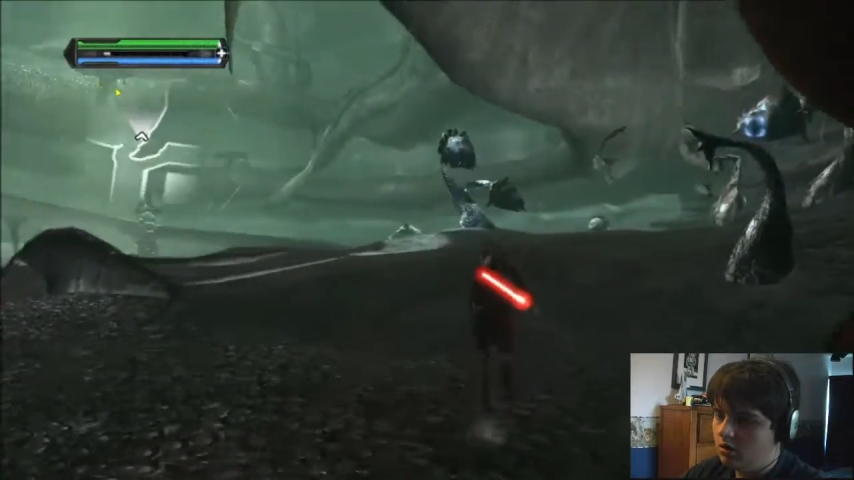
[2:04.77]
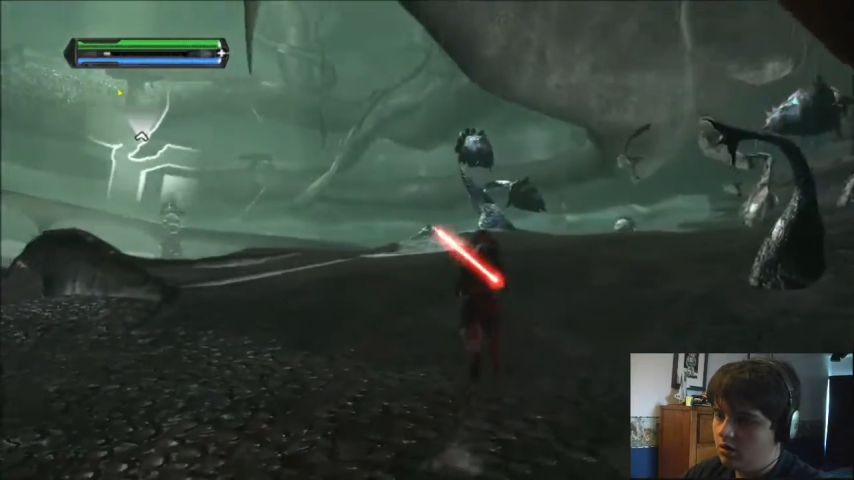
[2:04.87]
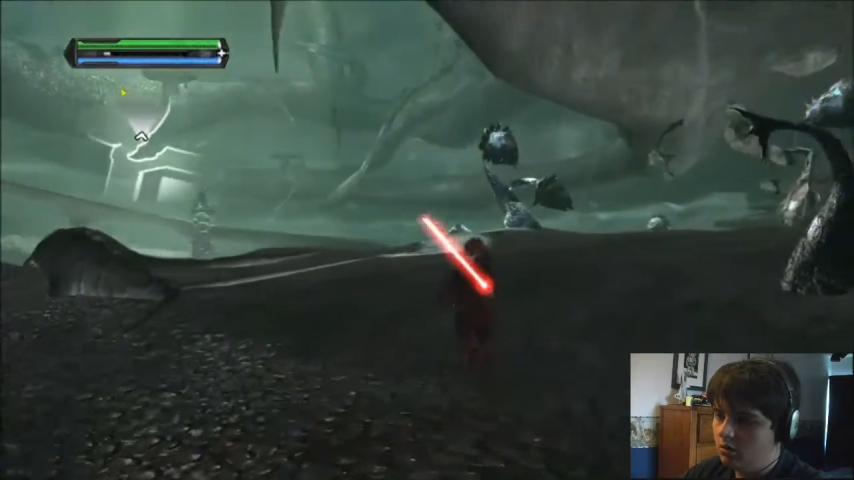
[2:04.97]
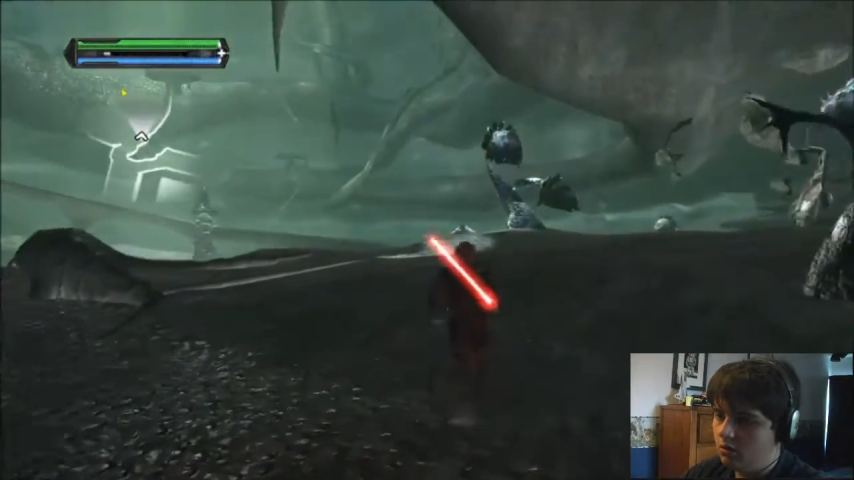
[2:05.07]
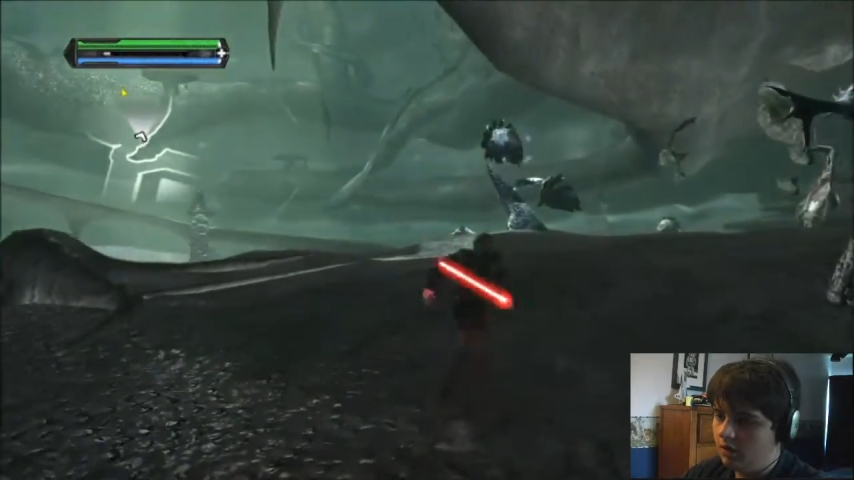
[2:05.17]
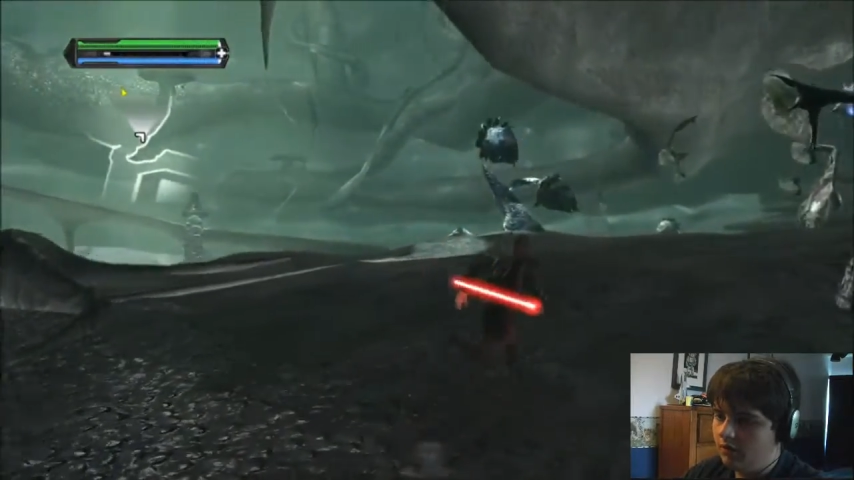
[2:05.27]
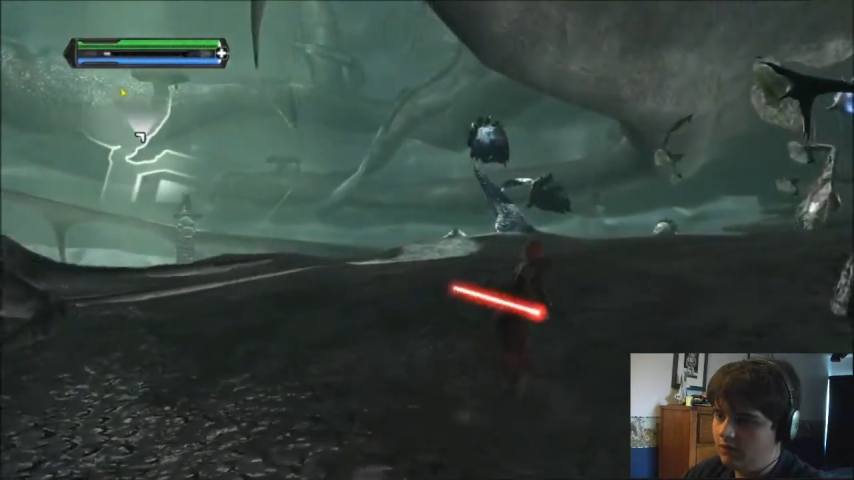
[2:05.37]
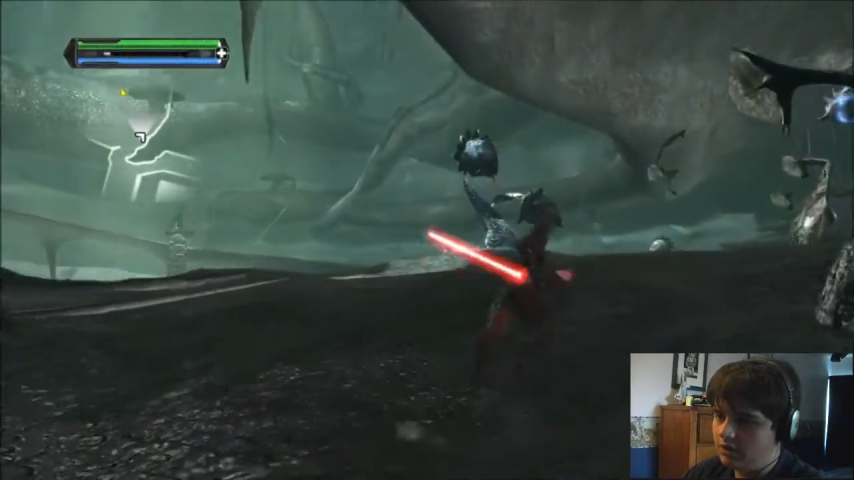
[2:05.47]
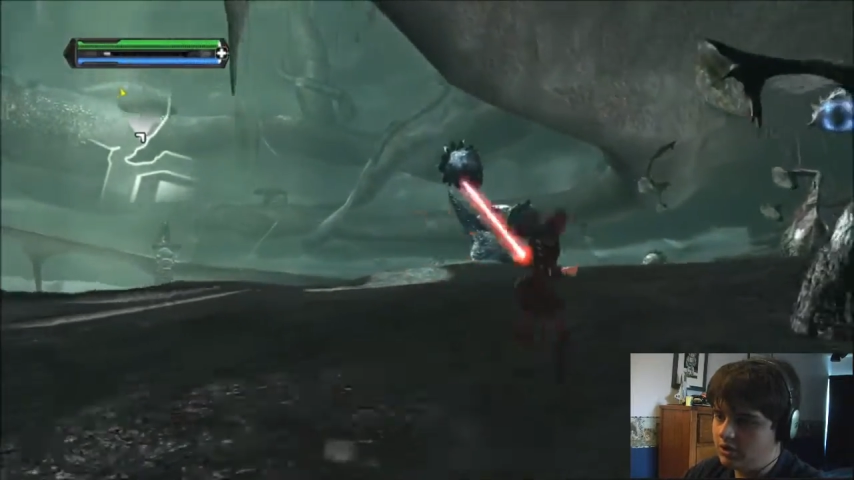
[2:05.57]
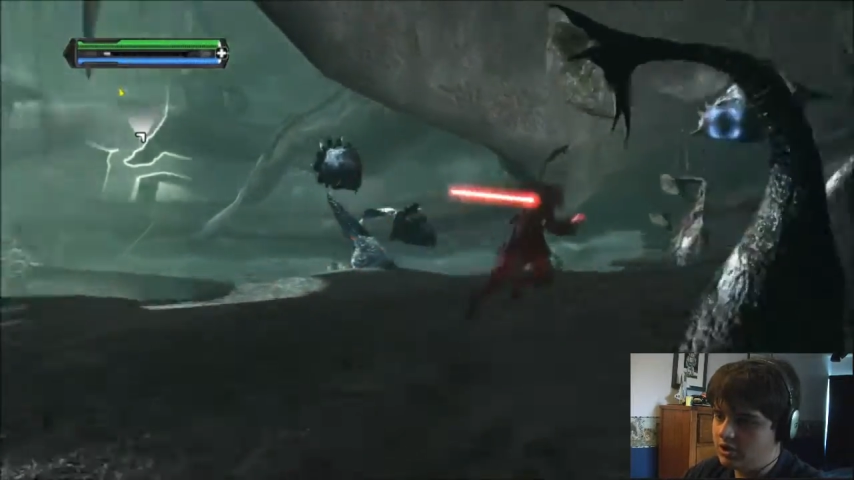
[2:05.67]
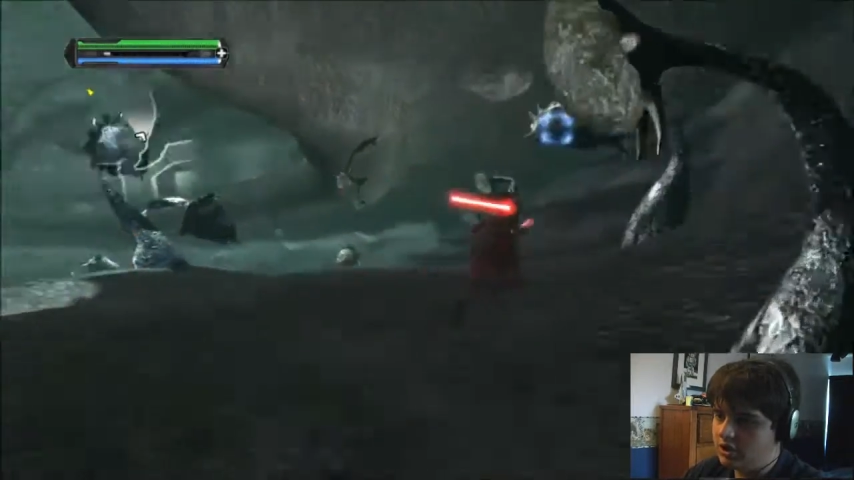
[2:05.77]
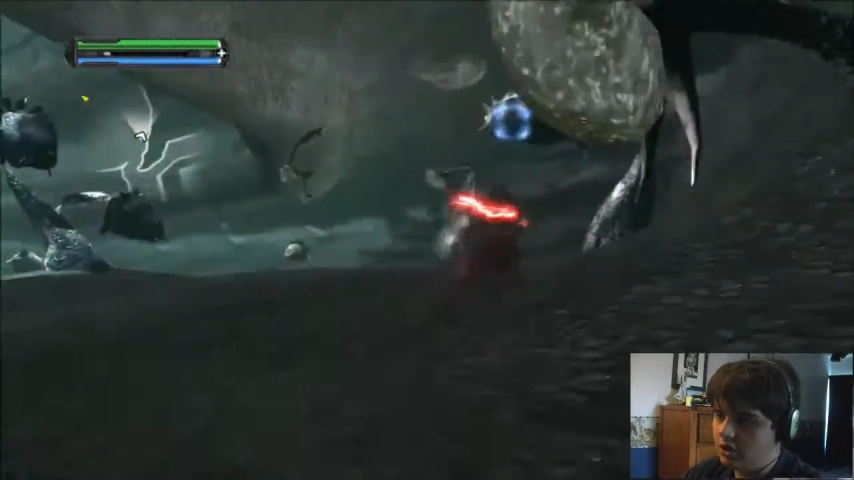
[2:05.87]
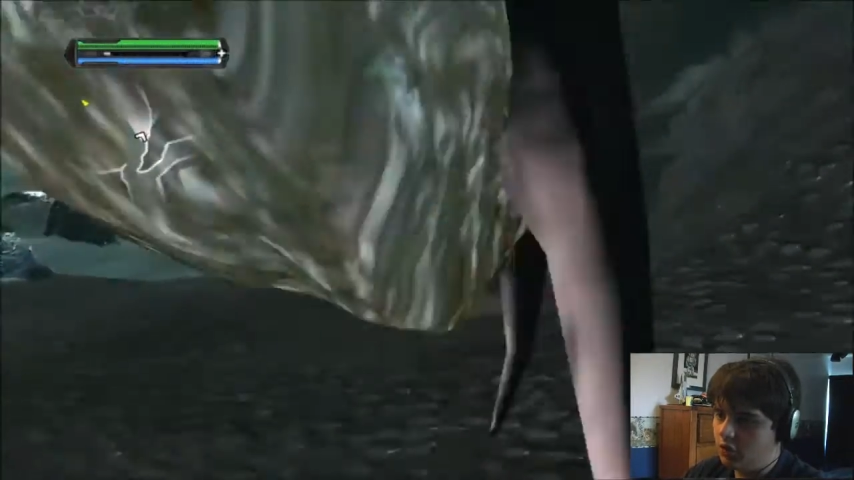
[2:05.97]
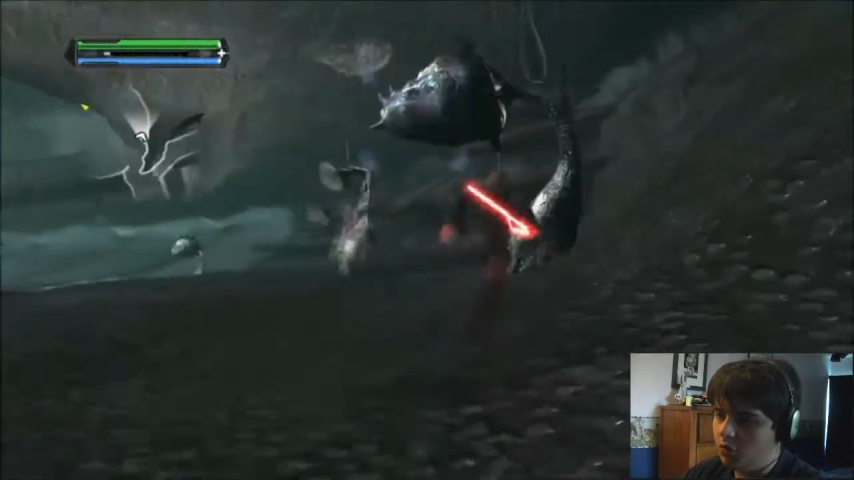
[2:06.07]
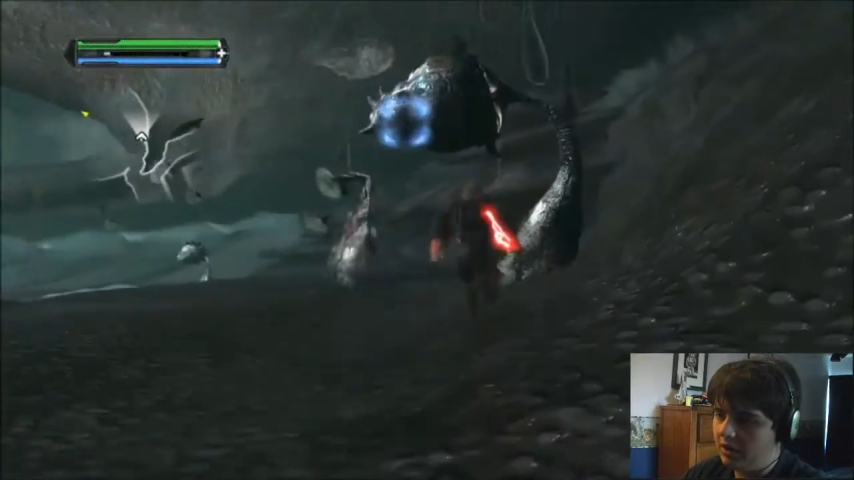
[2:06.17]
Oh, well, I feel
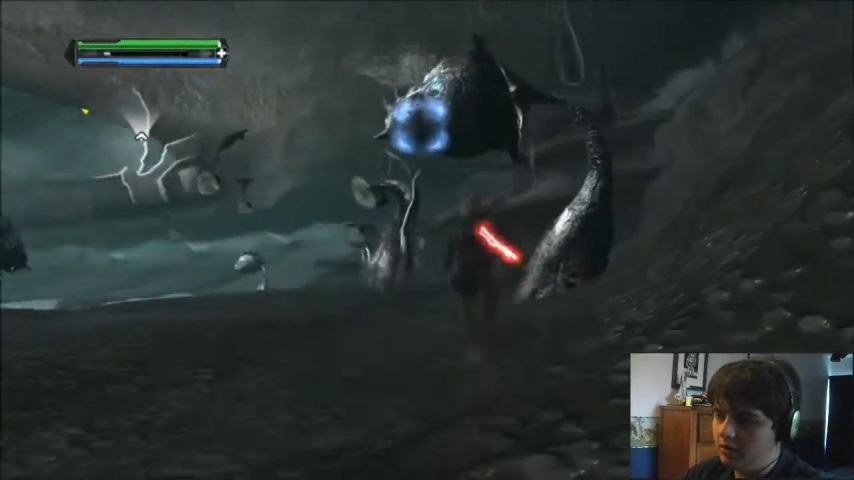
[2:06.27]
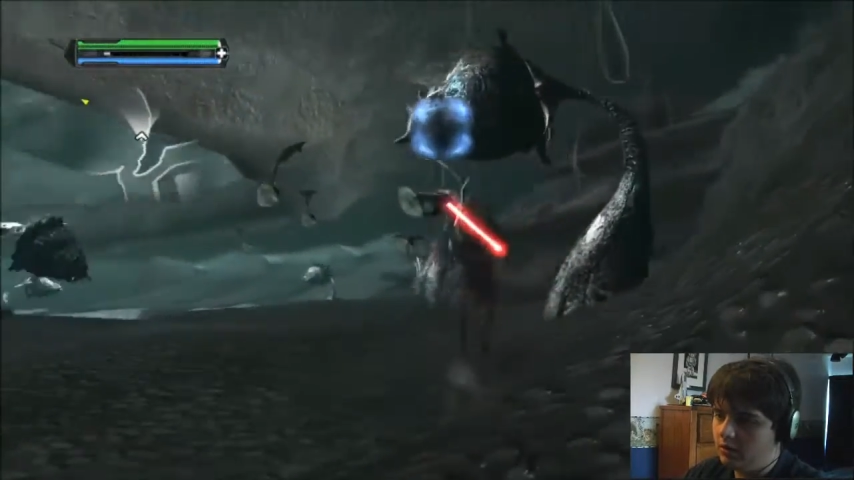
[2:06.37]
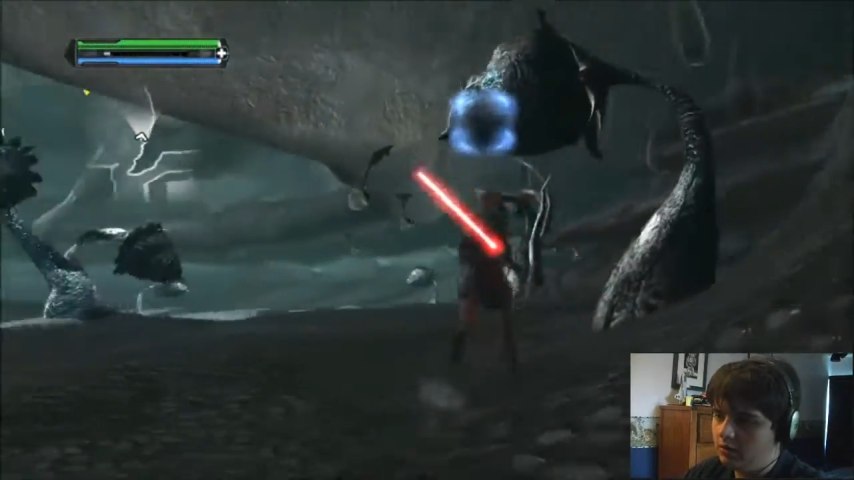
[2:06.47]
stupid.